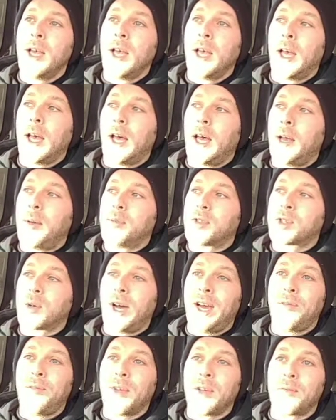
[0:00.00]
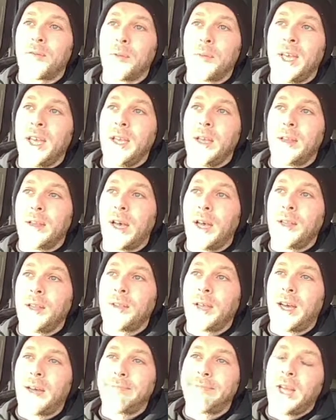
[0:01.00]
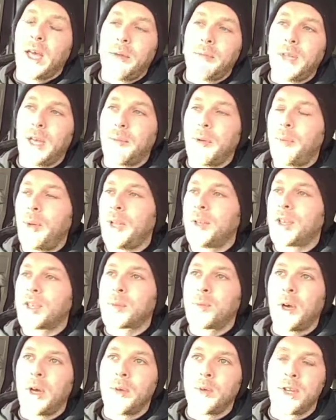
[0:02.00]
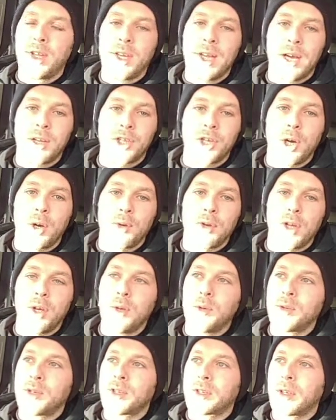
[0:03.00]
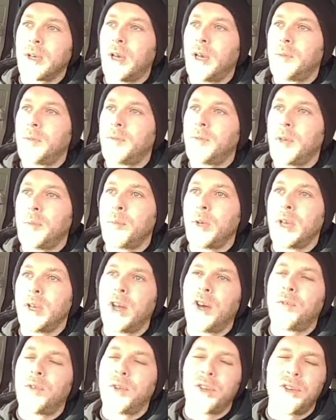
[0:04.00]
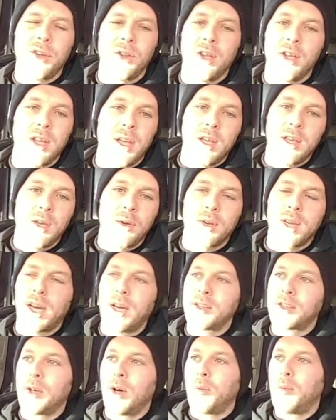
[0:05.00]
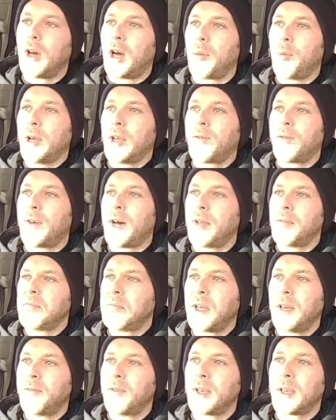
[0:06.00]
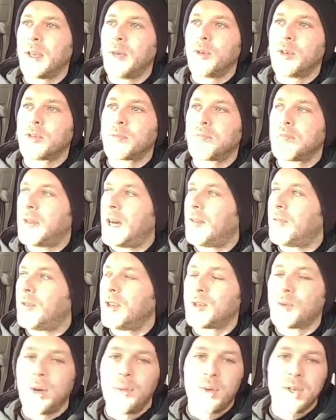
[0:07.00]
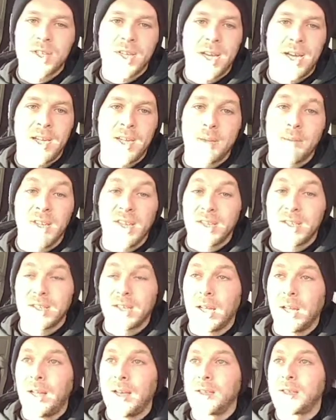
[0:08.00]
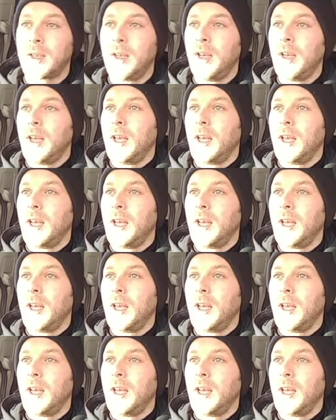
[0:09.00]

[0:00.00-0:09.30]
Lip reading: So I think for me, I'm a bit disappointed with the Nacho news of him being offered another year. You guys know I'm not a big fan. I think he was average when we signed him, and he still is.